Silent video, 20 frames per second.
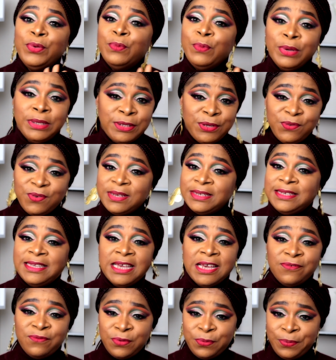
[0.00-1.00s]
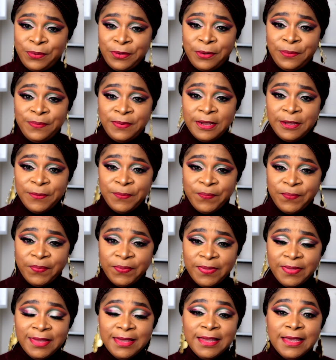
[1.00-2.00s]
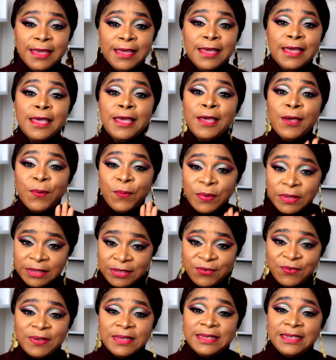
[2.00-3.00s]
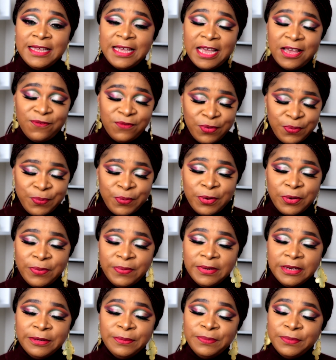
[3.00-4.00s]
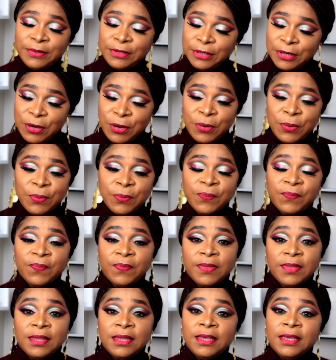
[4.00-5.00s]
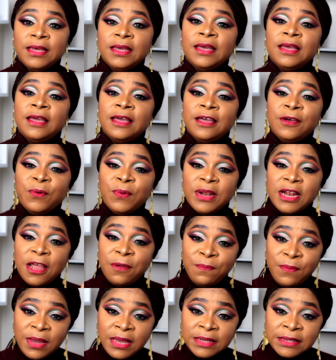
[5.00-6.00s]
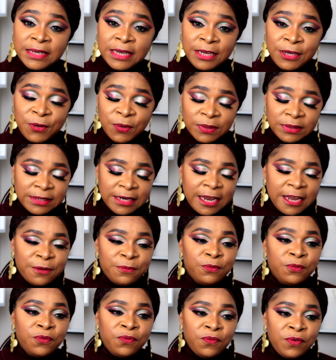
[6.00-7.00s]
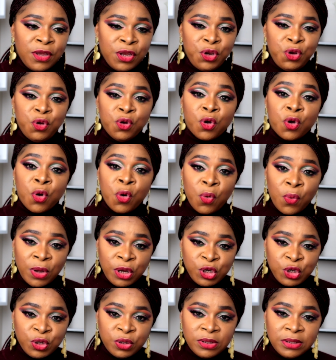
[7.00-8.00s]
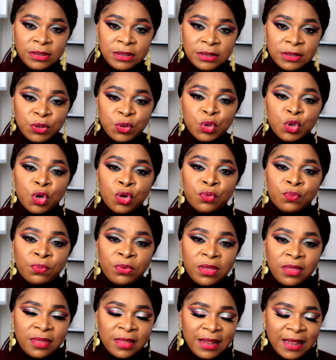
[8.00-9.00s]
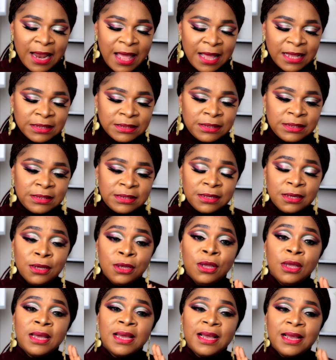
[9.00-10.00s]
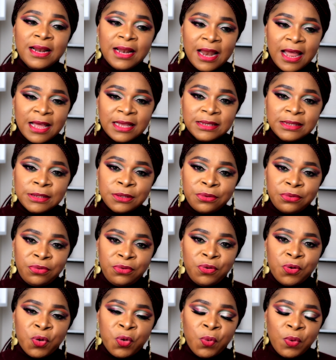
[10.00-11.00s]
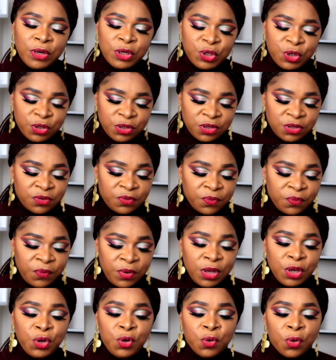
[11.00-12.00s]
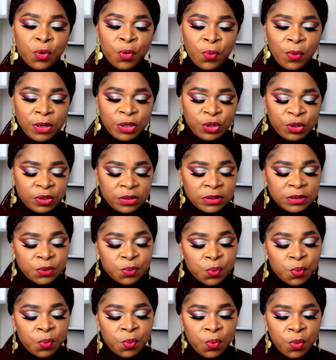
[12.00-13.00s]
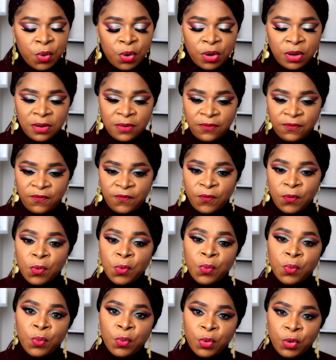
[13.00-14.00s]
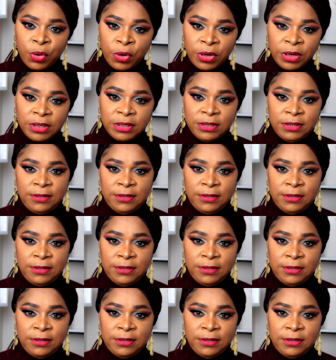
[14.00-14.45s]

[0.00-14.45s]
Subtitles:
we seriously have a problem. We seriously have a problem. No. When I mean take your time, read your questions. Do not glance through your questions. Read your questions word for word